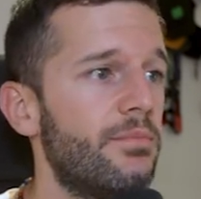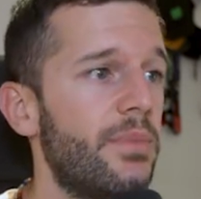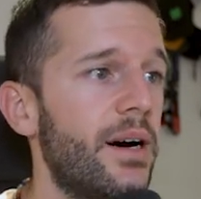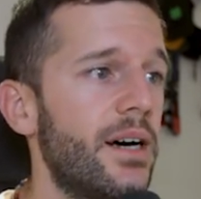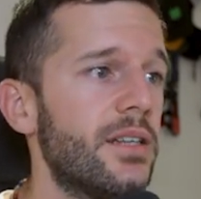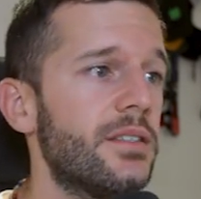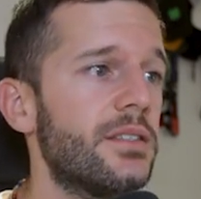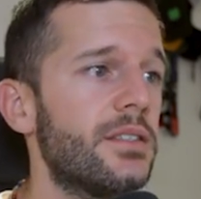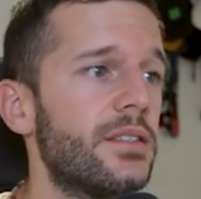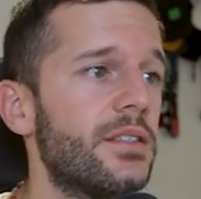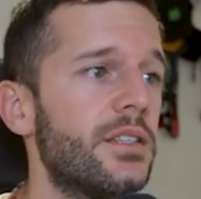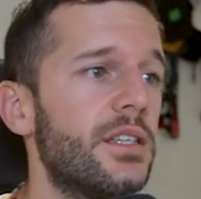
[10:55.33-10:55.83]

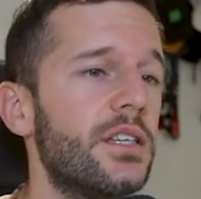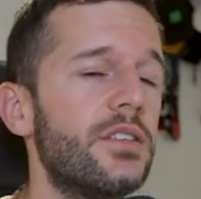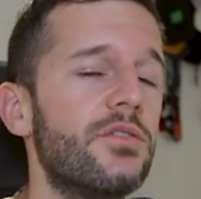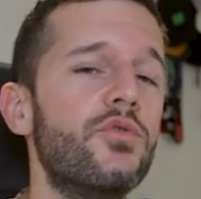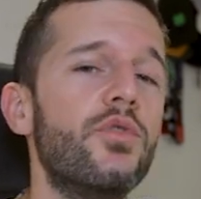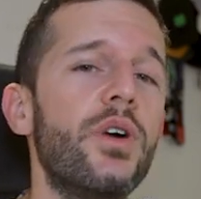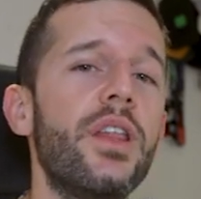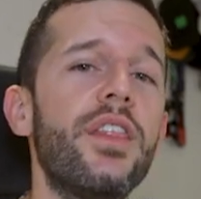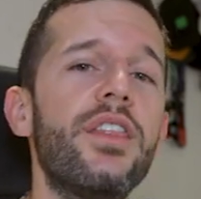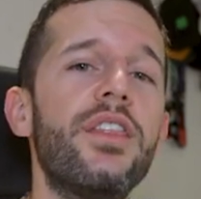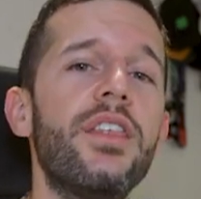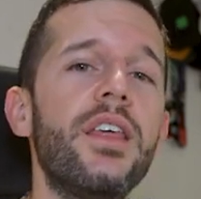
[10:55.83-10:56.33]
But if
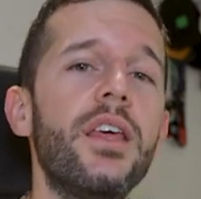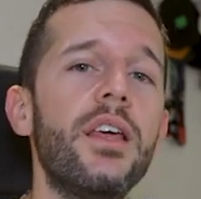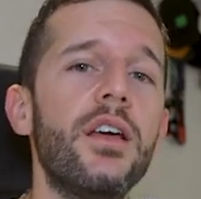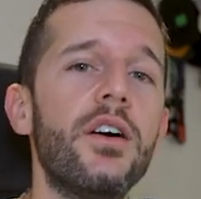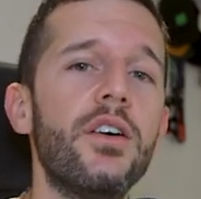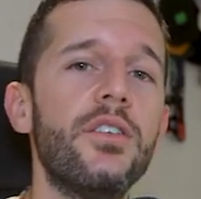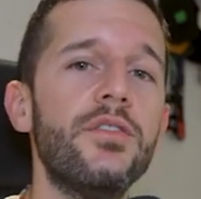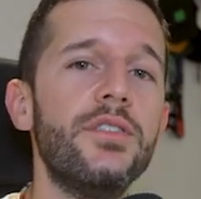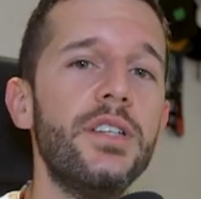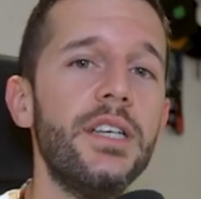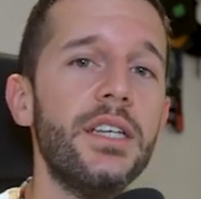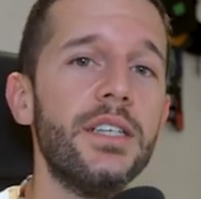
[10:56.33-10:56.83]
we think
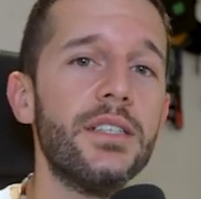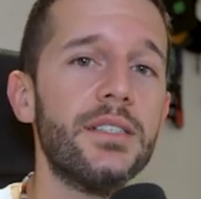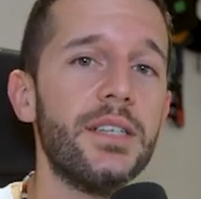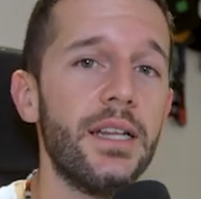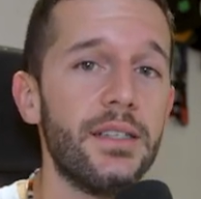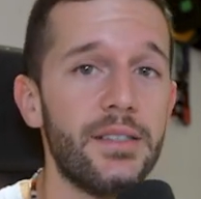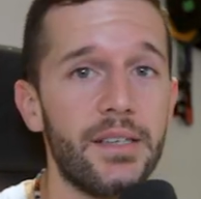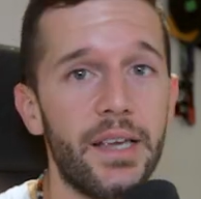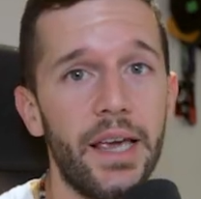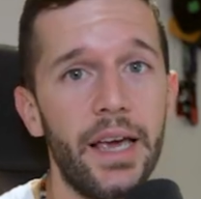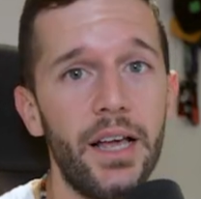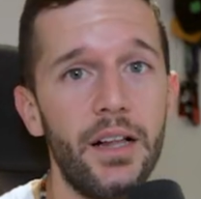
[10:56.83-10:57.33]
of this
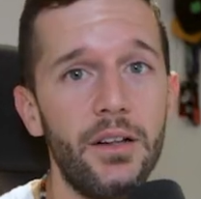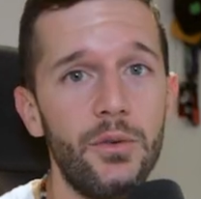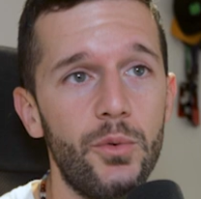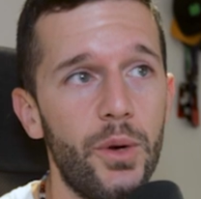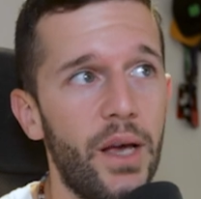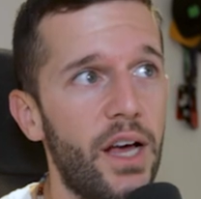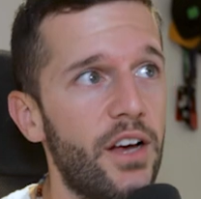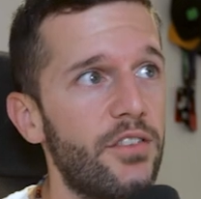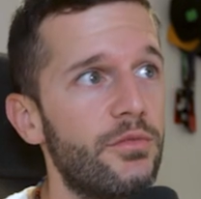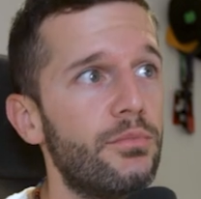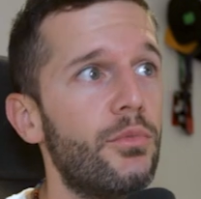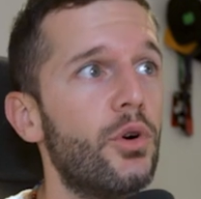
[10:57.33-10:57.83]
at scale, we
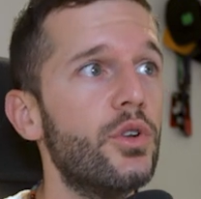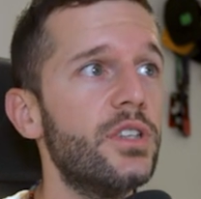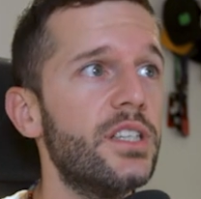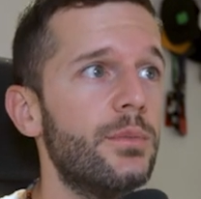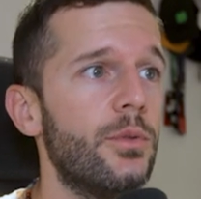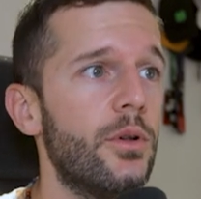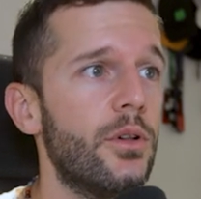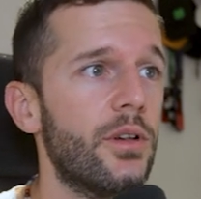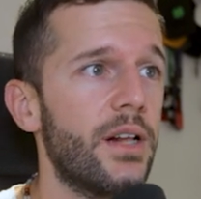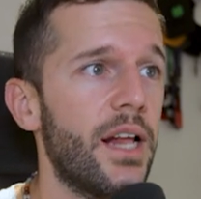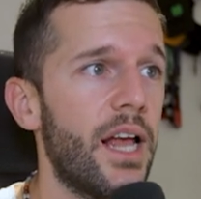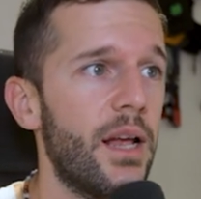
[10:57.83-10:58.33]
have
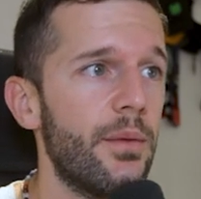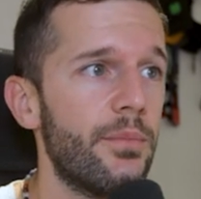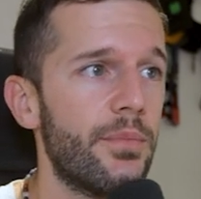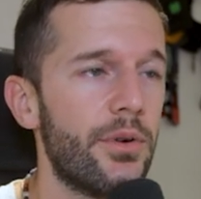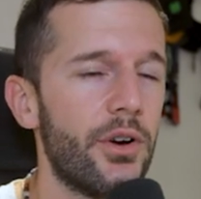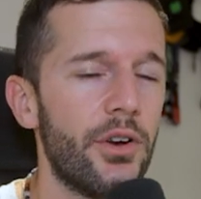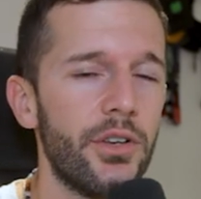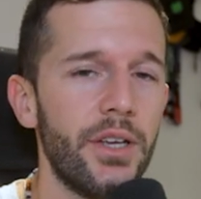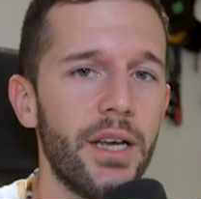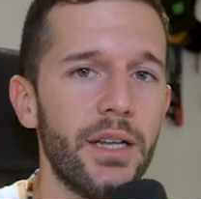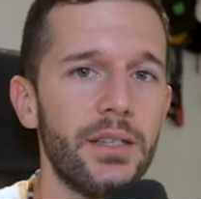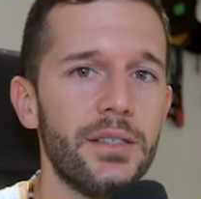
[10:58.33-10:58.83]
multiple client
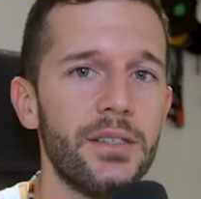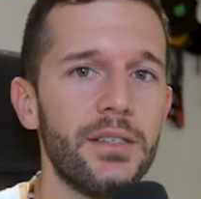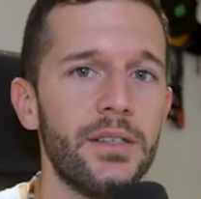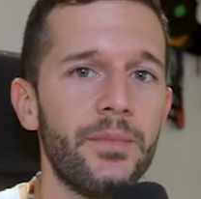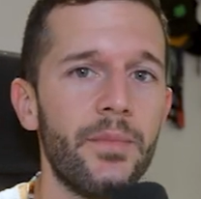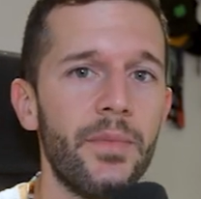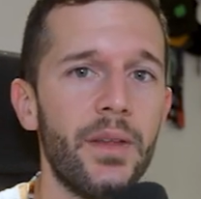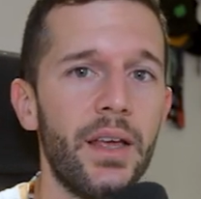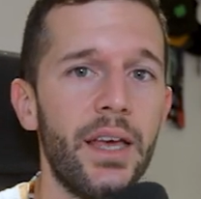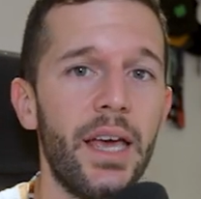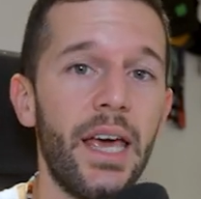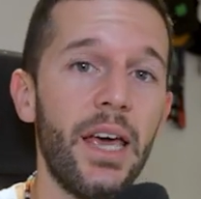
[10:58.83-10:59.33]
projects
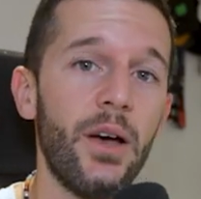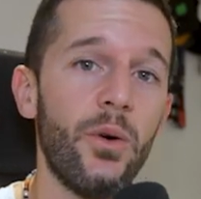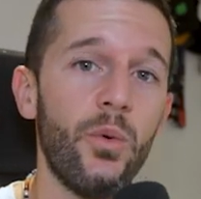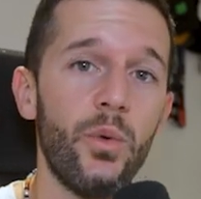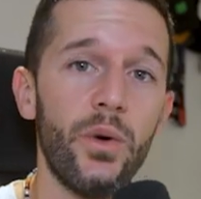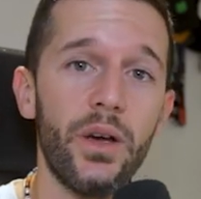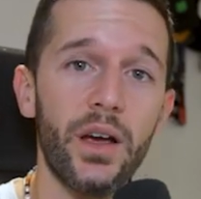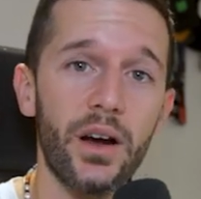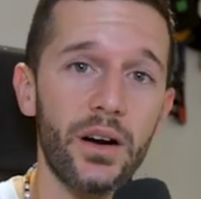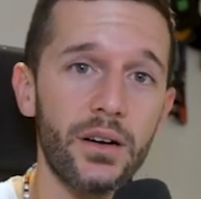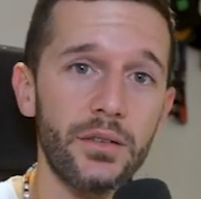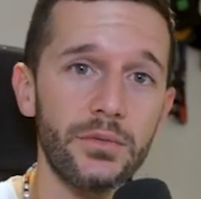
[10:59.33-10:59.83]
and
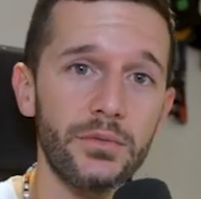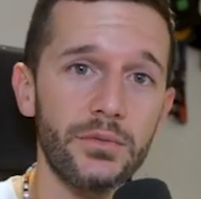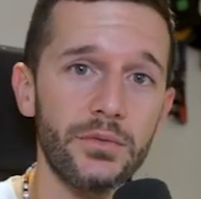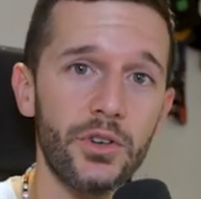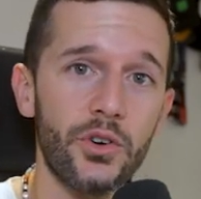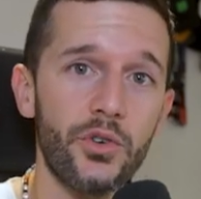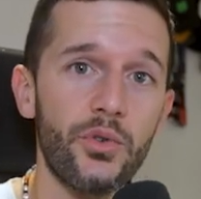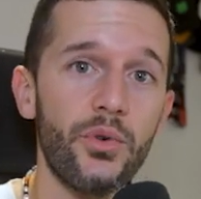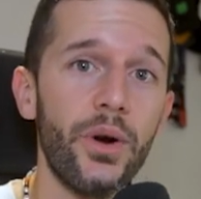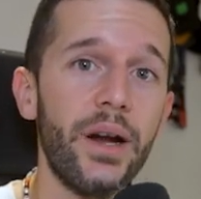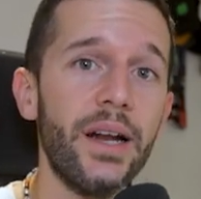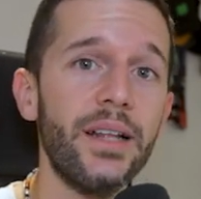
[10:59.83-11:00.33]
we are
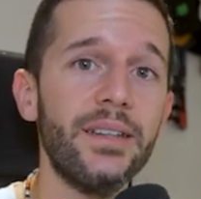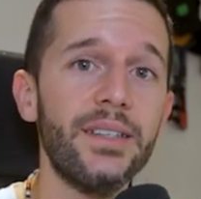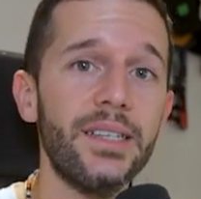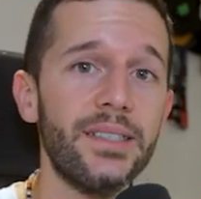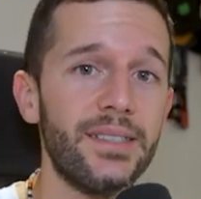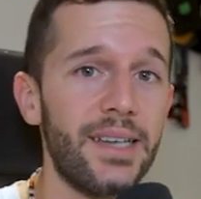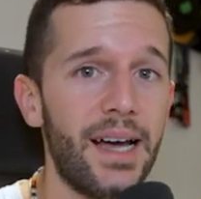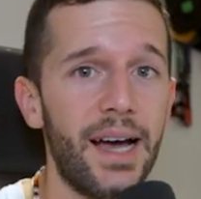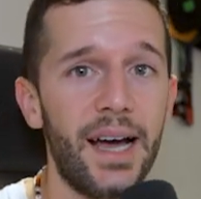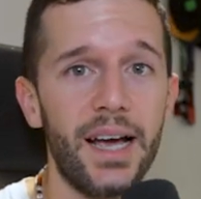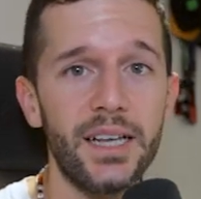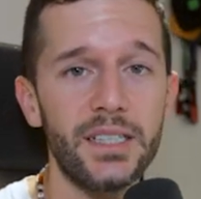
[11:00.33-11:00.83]
creating the
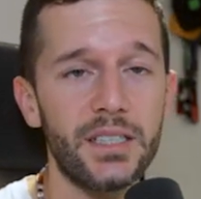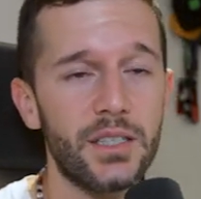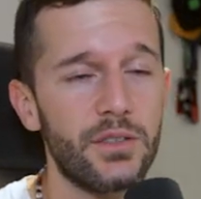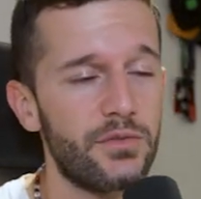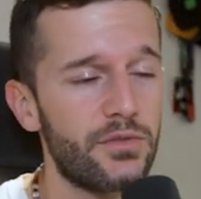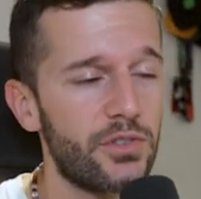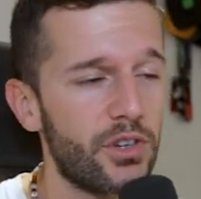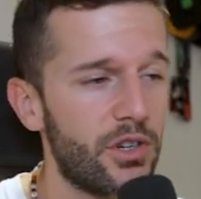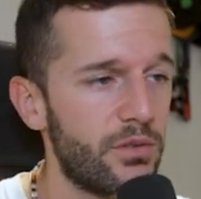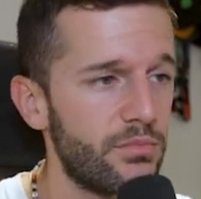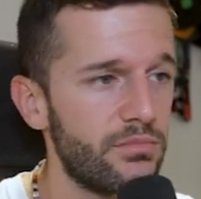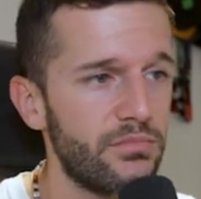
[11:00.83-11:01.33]
task
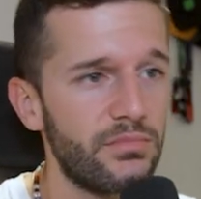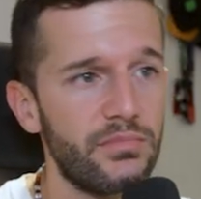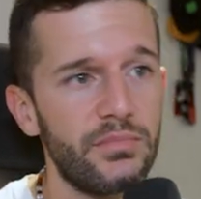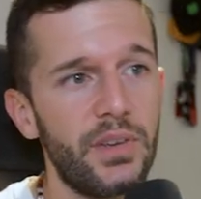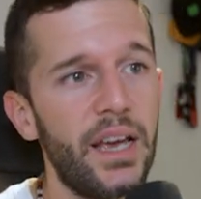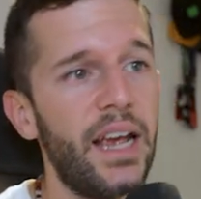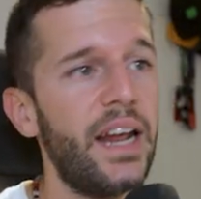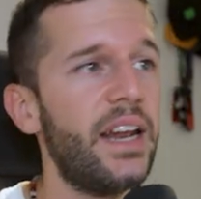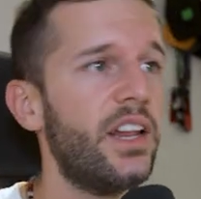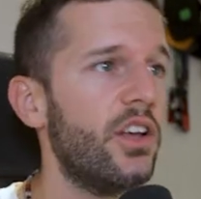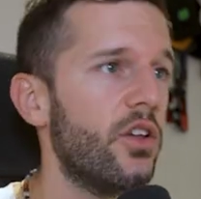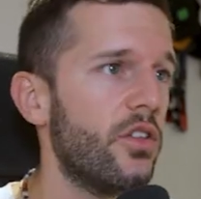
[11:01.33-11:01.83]
from
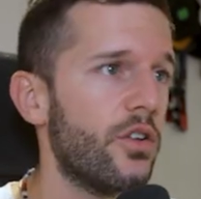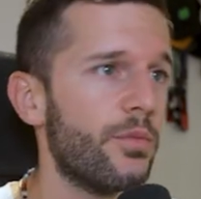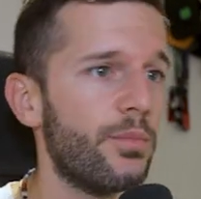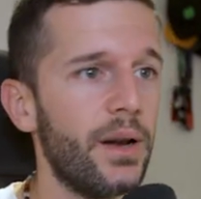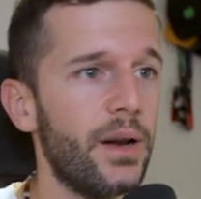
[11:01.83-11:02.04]
any other